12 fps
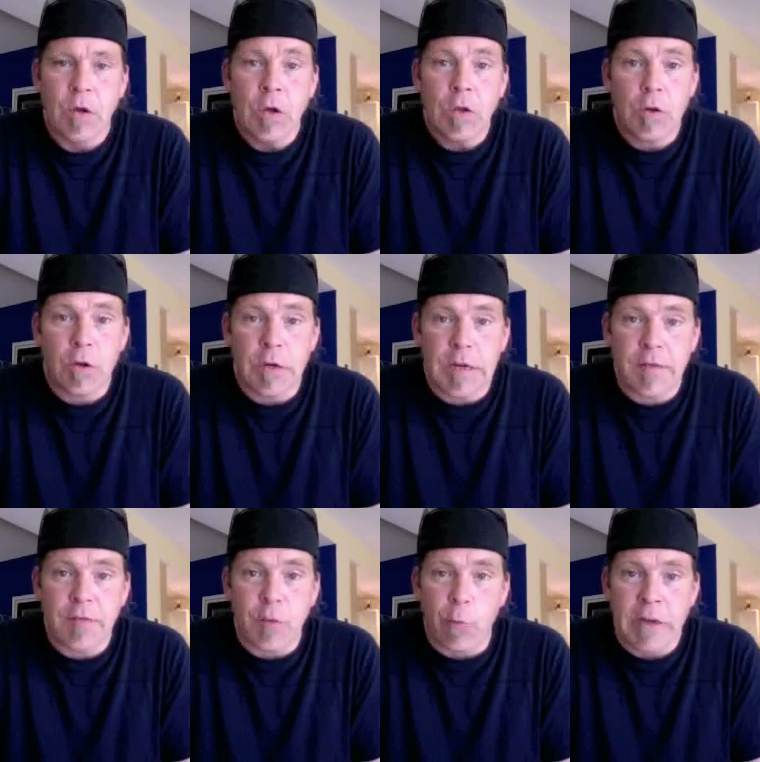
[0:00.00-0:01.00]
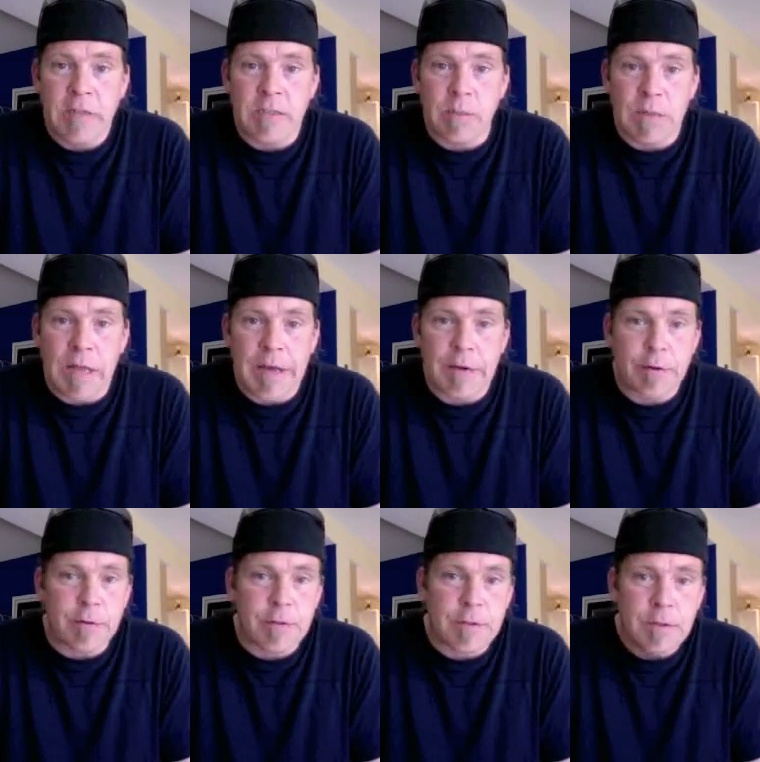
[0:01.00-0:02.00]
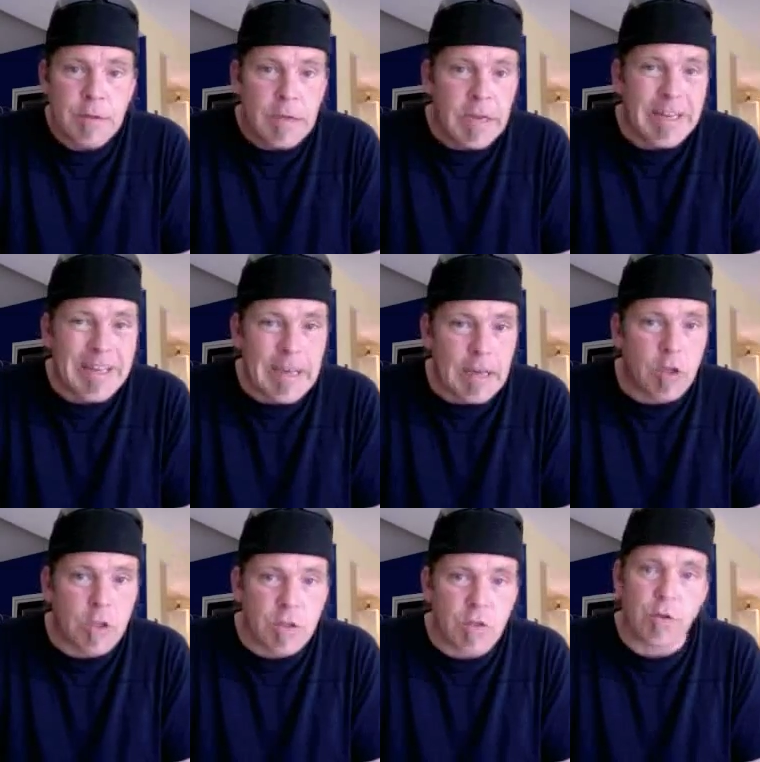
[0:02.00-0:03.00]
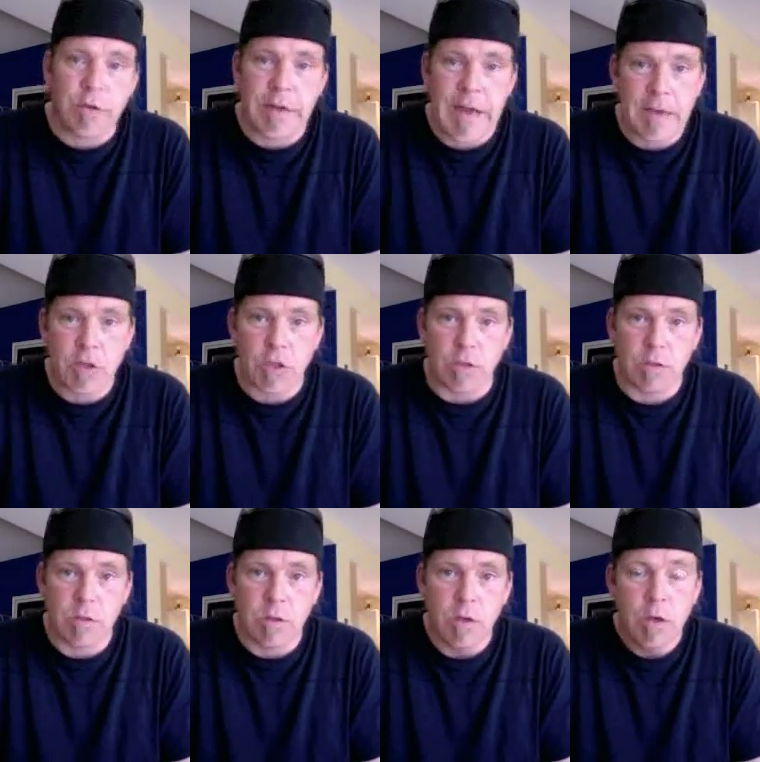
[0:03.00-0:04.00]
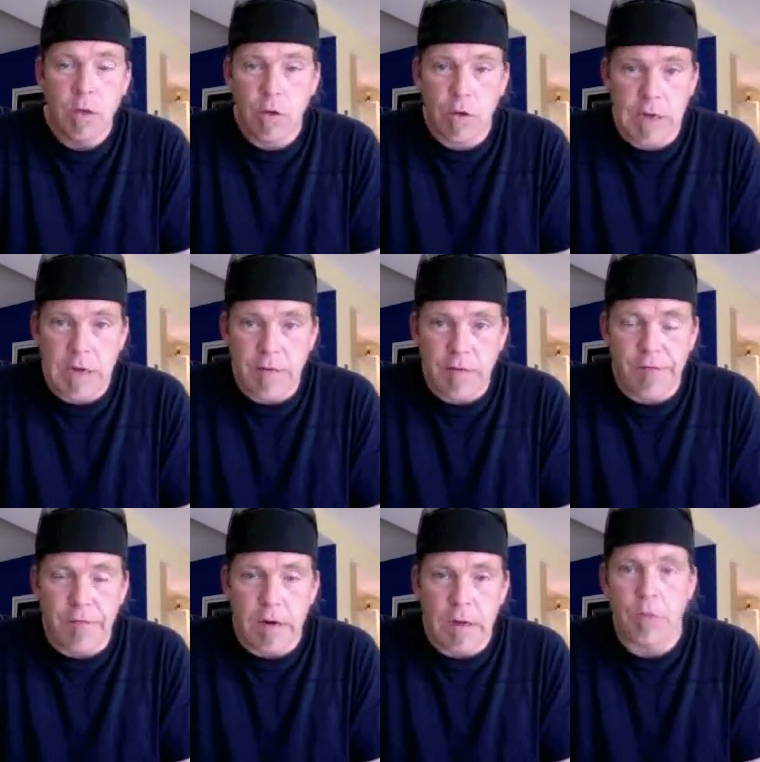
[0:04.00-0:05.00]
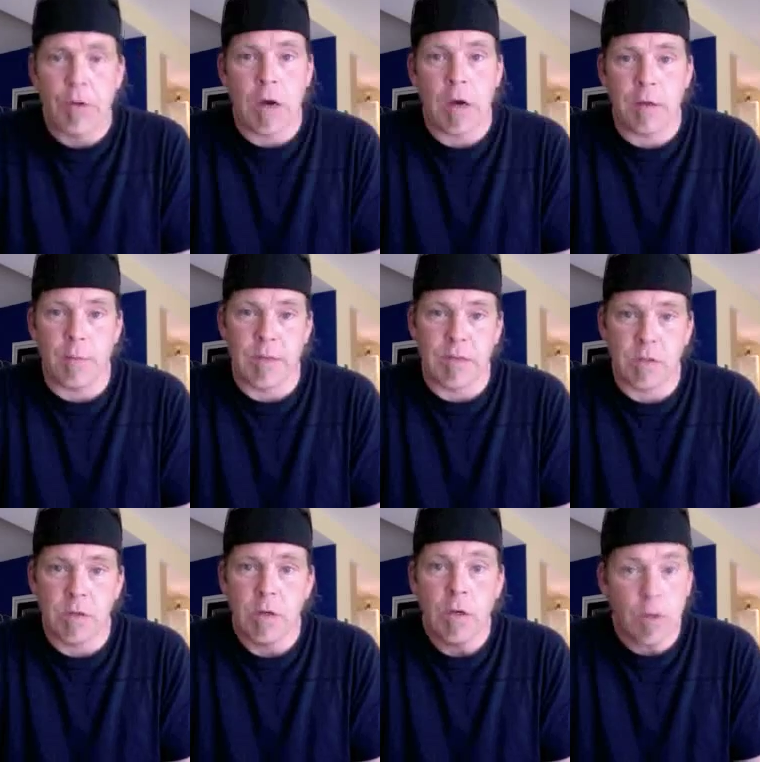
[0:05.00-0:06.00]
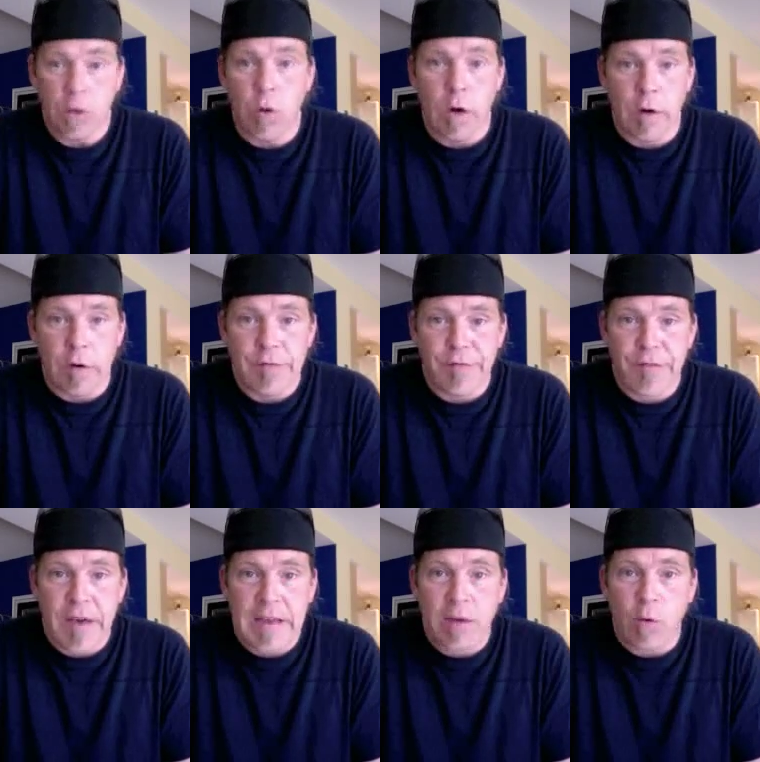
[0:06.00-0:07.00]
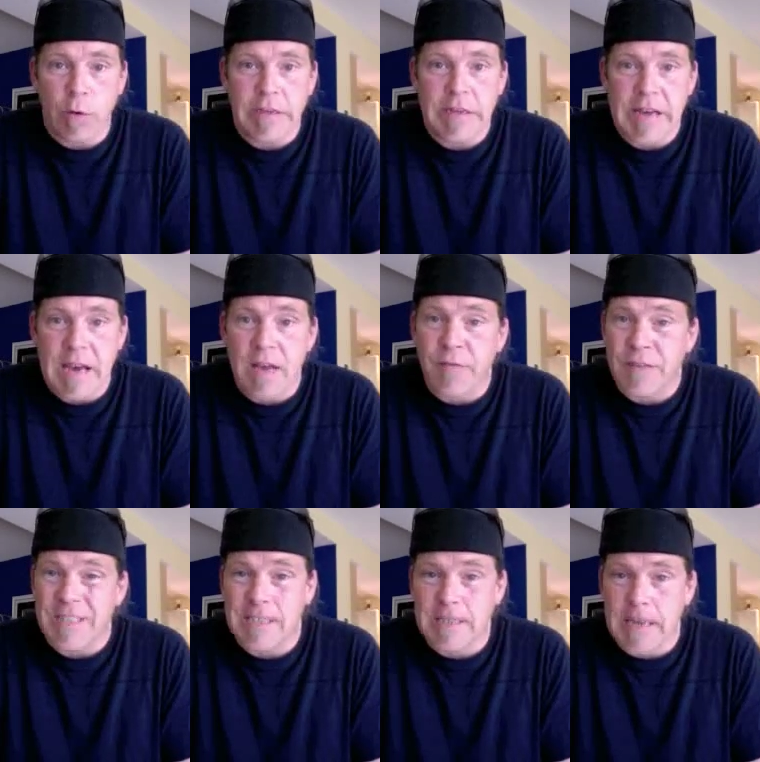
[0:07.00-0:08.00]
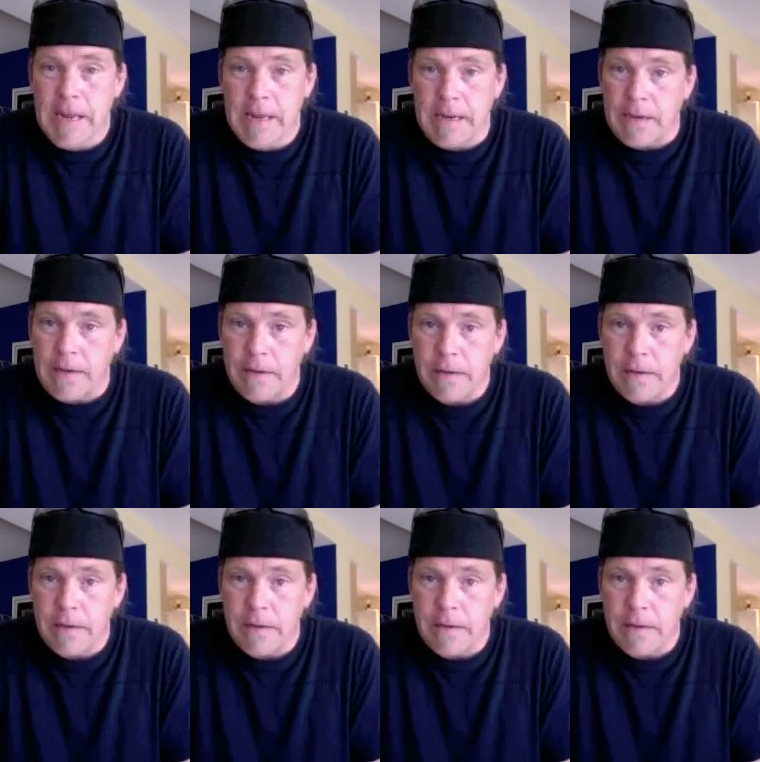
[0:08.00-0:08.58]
You're going to have to write some letters and engage in certain actions. You're going to have to file documents. You are, in fact, going to have to stand.